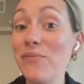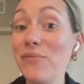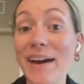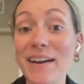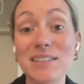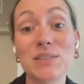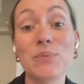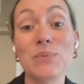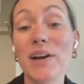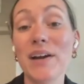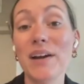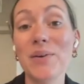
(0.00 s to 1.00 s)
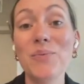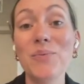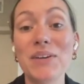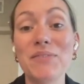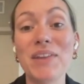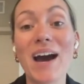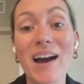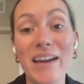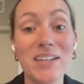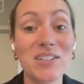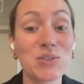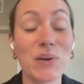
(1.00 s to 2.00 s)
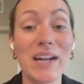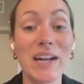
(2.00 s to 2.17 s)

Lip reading: In fact, we're one of the highest